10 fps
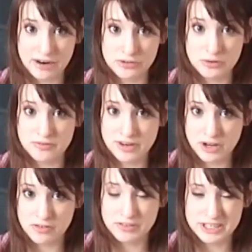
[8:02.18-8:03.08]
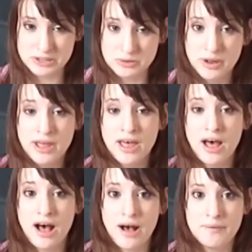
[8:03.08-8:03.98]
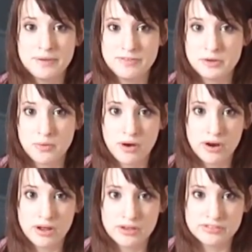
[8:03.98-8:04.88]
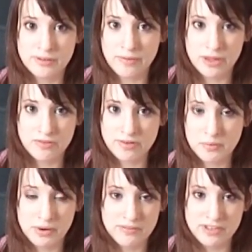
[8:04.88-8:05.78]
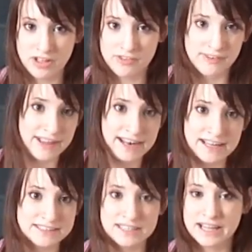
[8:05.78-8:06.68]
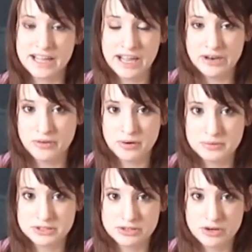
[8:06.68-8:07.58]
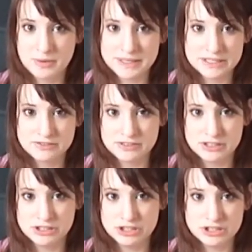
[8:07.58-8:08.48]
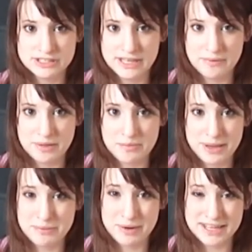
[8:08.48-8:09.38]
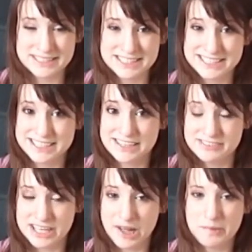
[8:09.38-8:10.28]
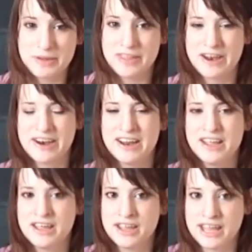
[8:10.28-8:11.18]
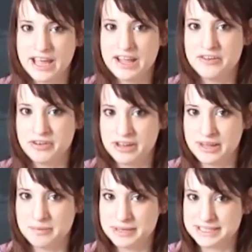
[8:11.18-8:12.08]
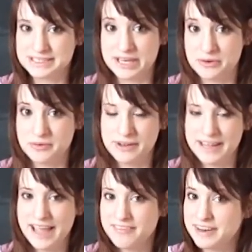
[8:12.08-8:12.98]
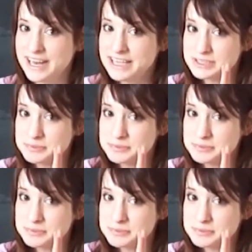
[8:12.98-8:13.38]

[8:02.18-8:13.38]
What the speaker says: and I'll do a video for you. If you want something from one of the other ladies, like I know there was a request for nursing with big breasts, love to help you there. Can't really, because I don't really have any